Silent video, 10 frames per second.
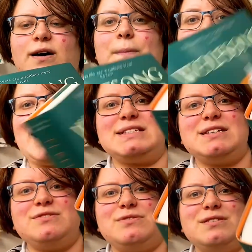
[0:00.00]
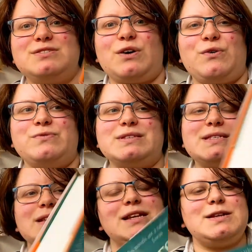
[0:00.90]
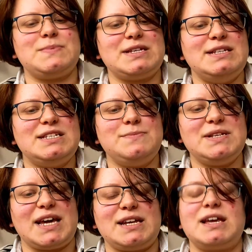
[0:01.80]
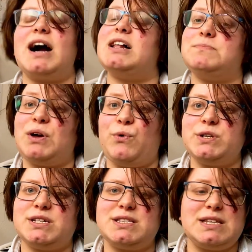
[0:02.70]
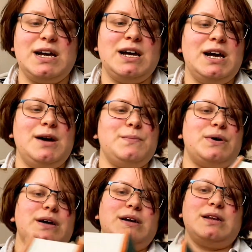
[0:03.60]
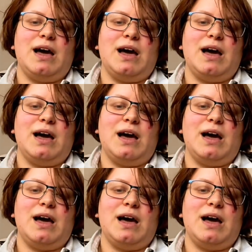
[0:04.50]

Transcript: massive, so this is a little bit intimidating, I'll be honest, but